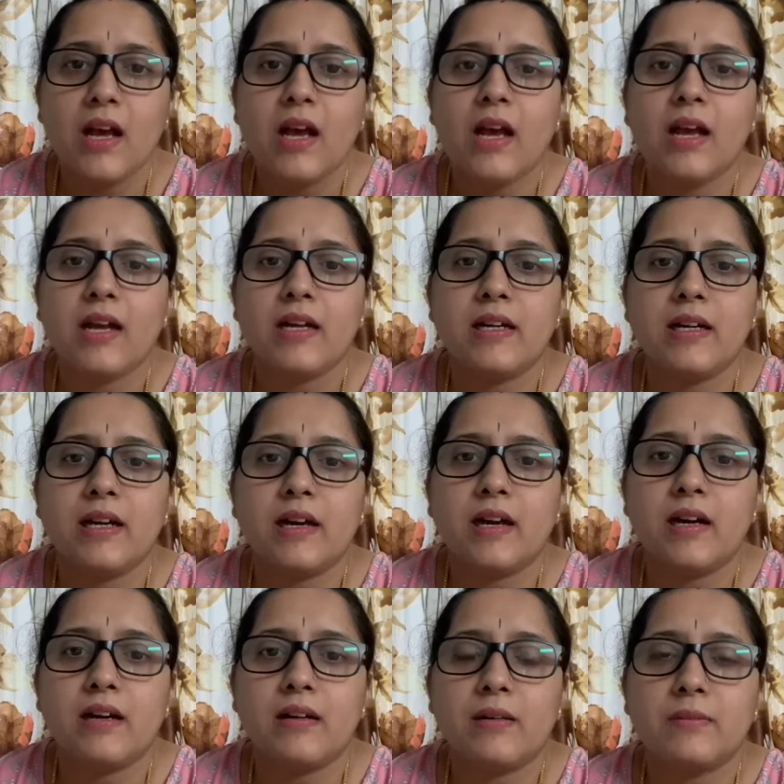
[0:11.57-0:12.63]
and
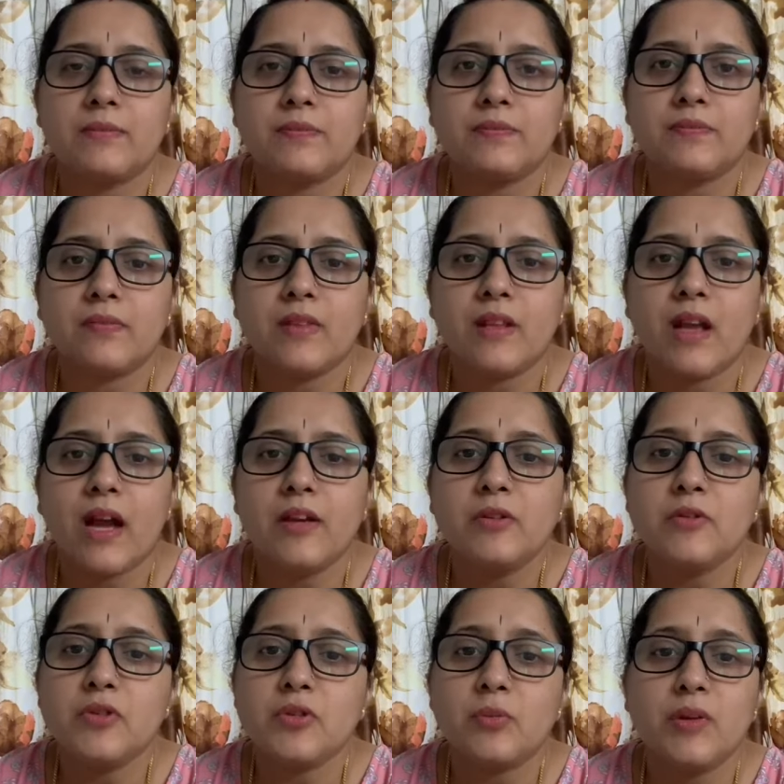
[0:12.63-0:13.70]
I
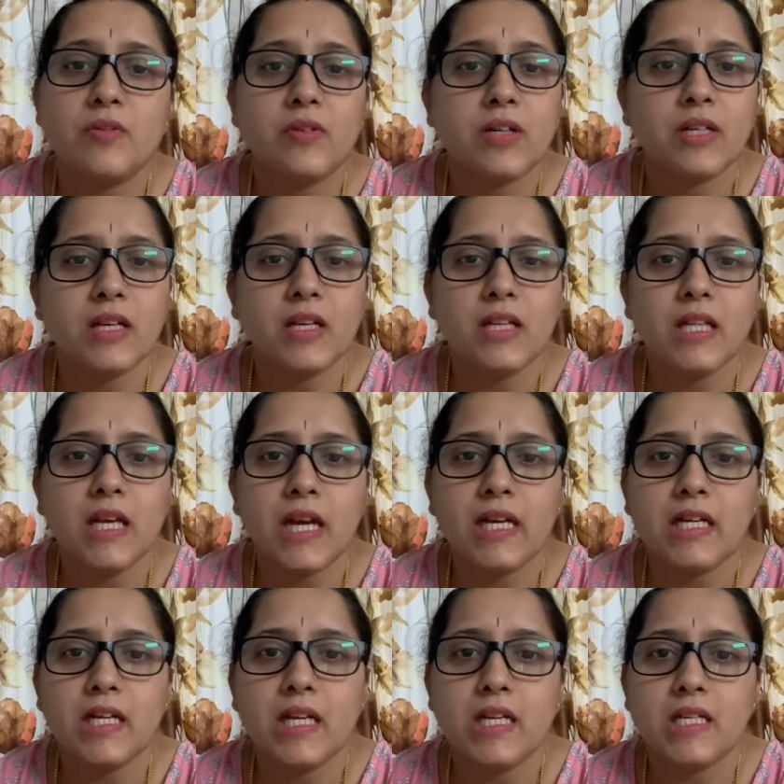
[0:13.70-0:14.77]
used to be working in the
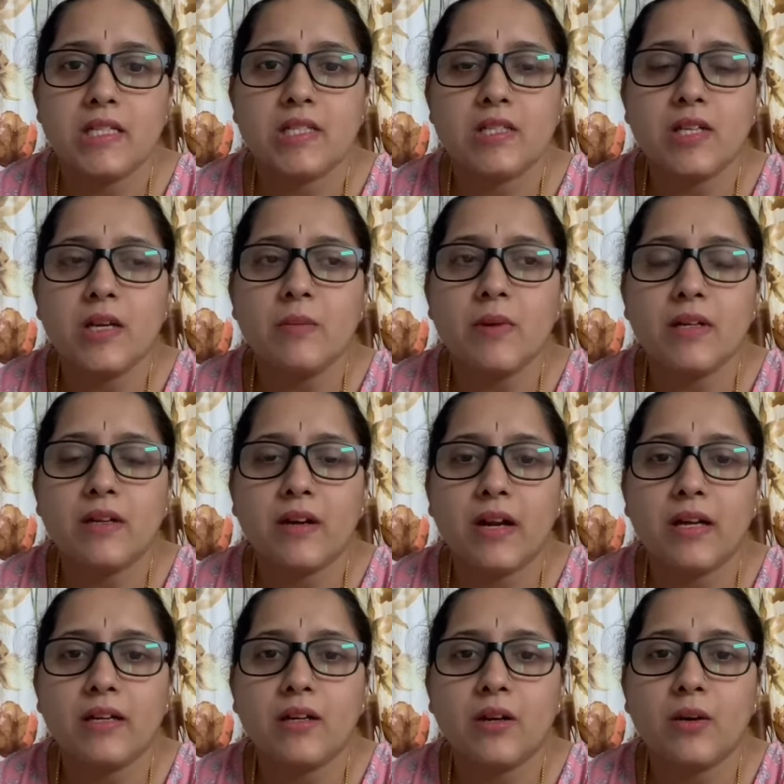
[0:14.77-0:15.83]
IT industry, but
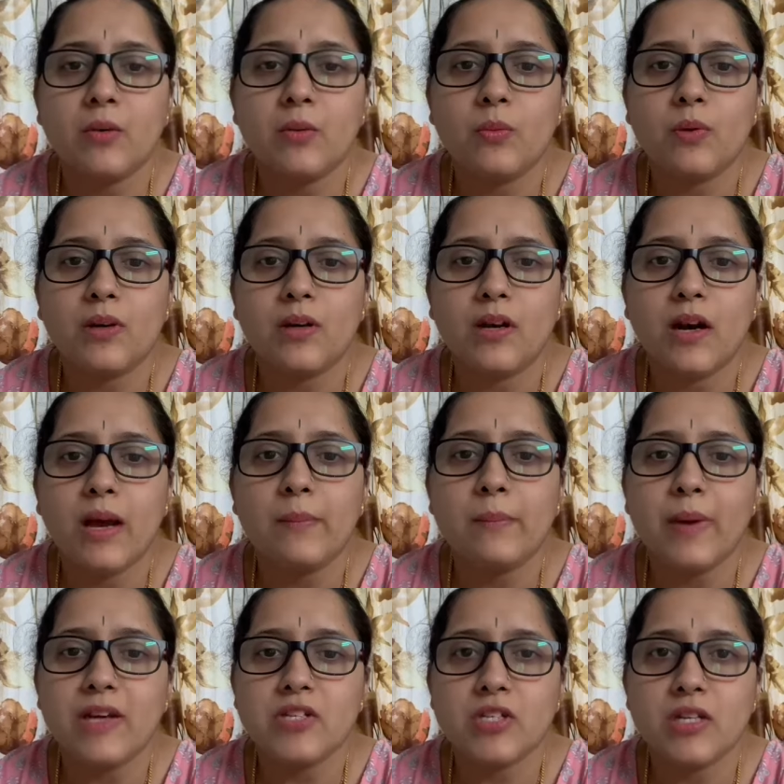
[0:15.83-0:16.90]
right now I'm
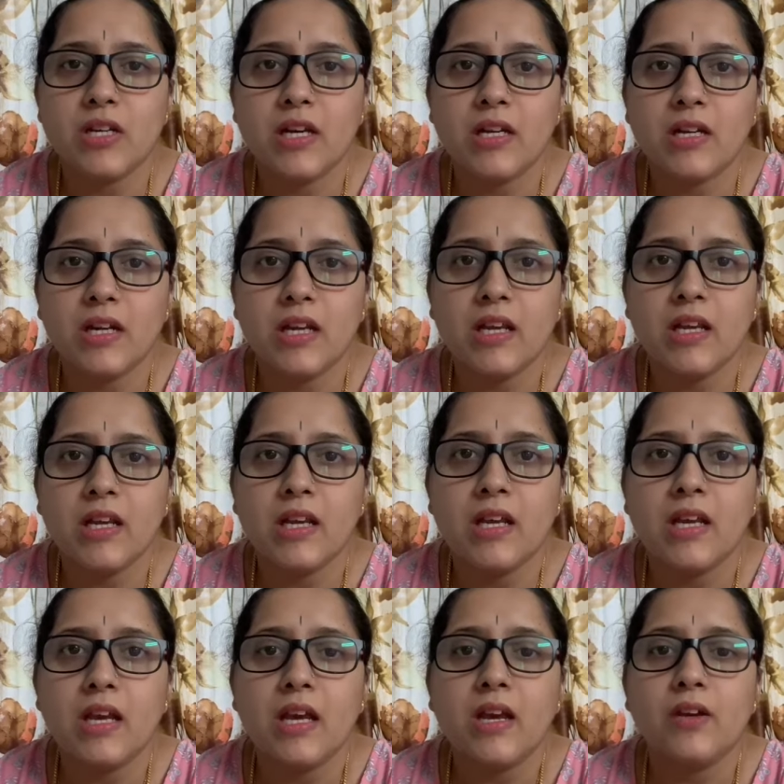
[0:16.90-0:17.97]
passionately,
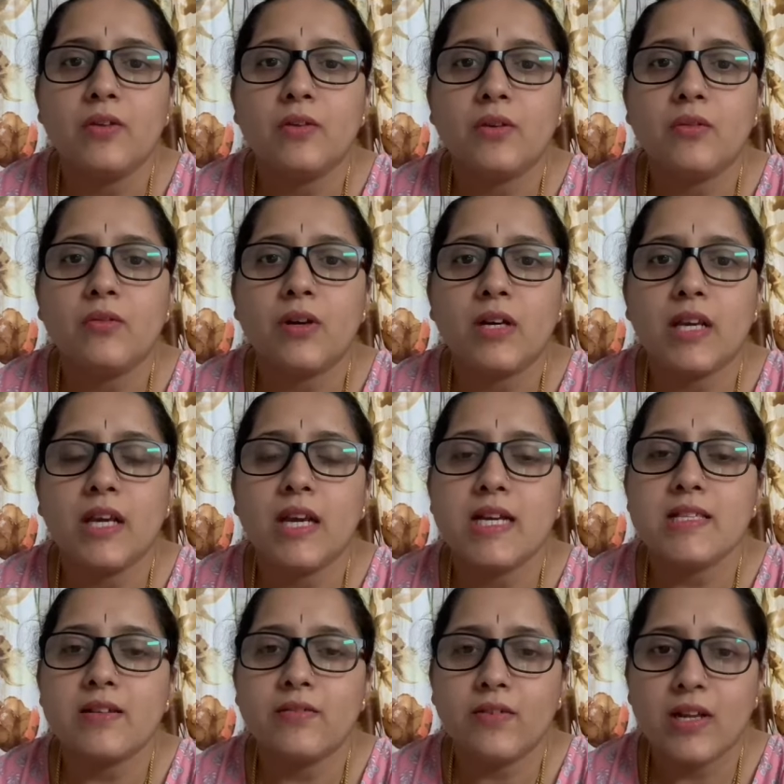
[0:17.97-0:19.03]
you know, working as
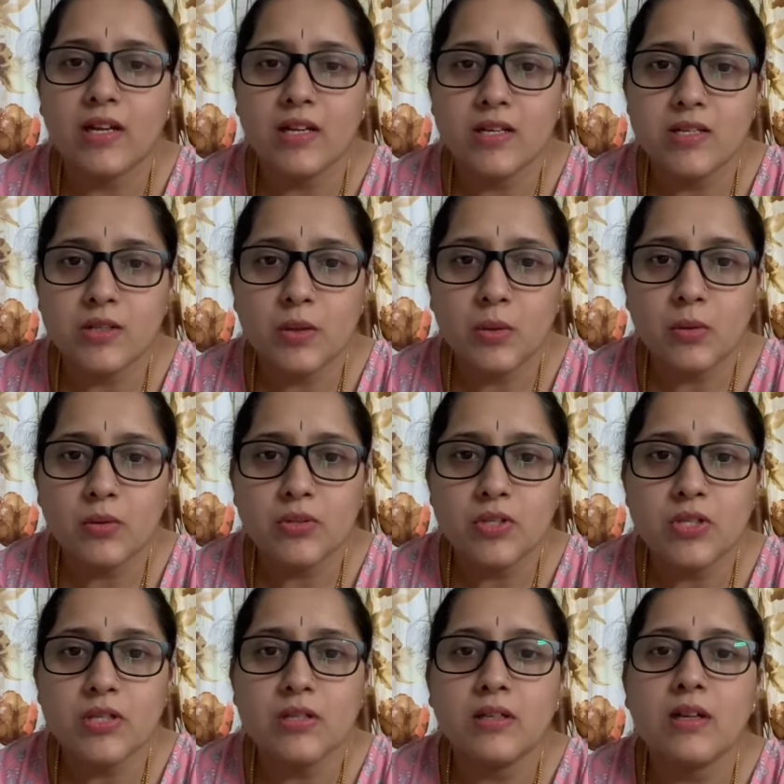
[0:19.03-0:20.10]
a wellness
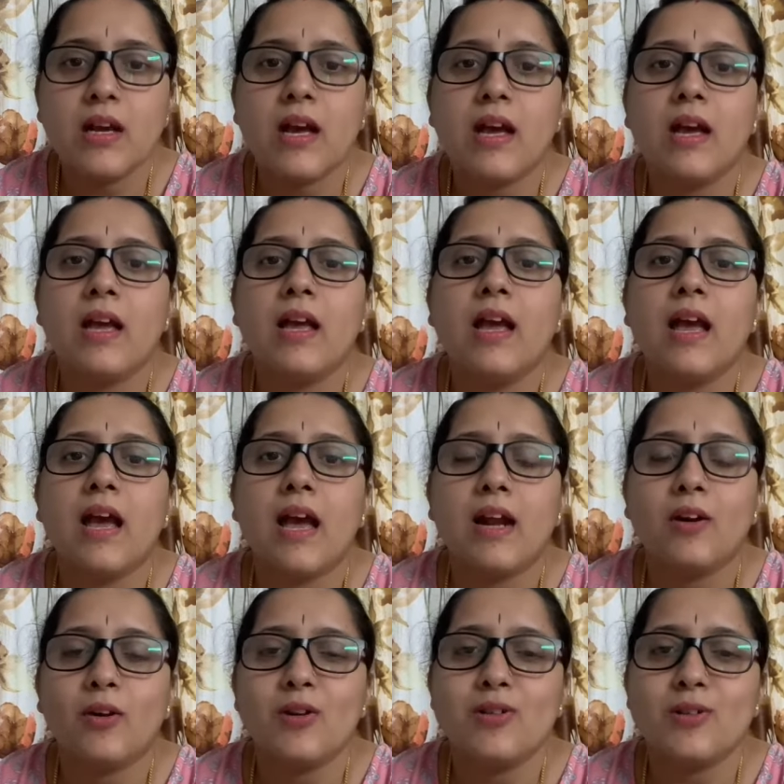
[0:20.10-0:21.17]
coach
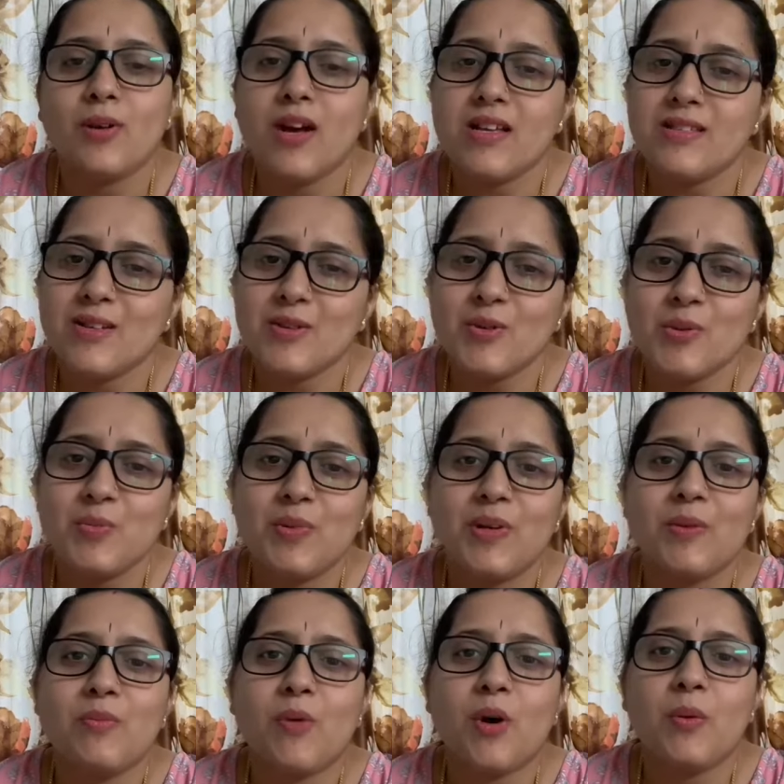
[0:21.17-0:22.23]
and also as a super
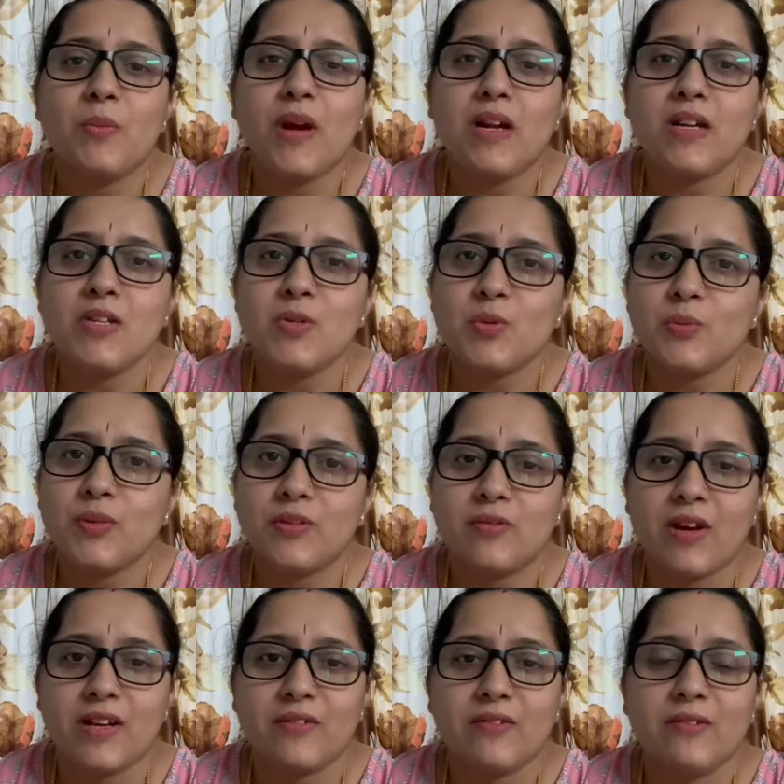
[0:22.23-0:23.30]
mom and a super
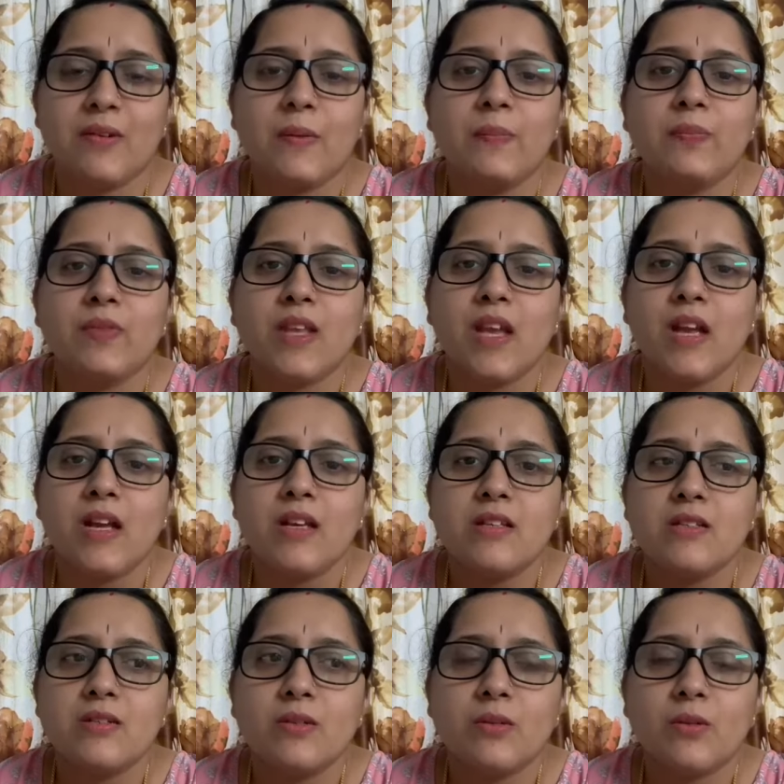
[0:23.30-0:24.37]
wife.
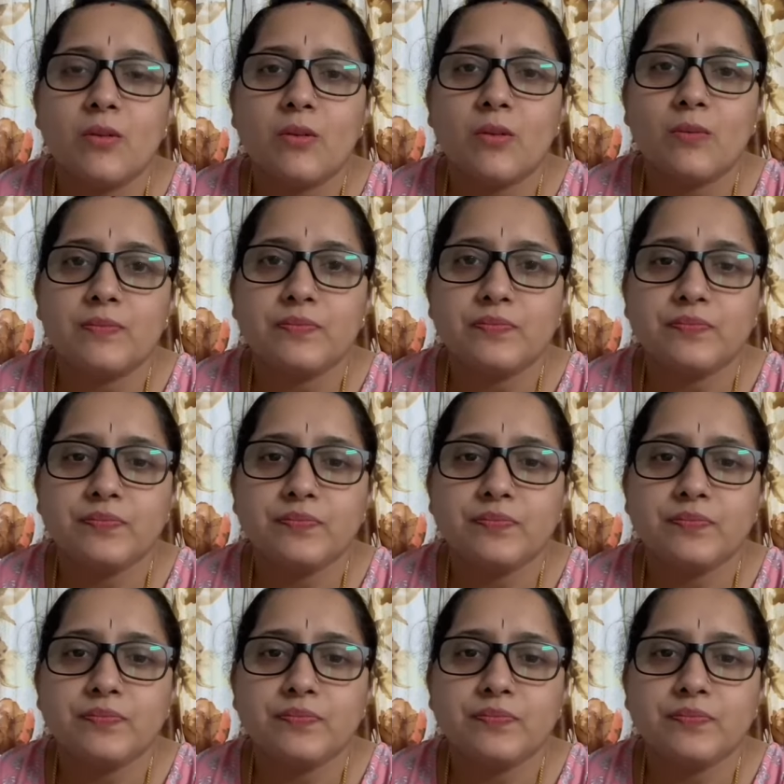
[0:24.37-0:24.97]
So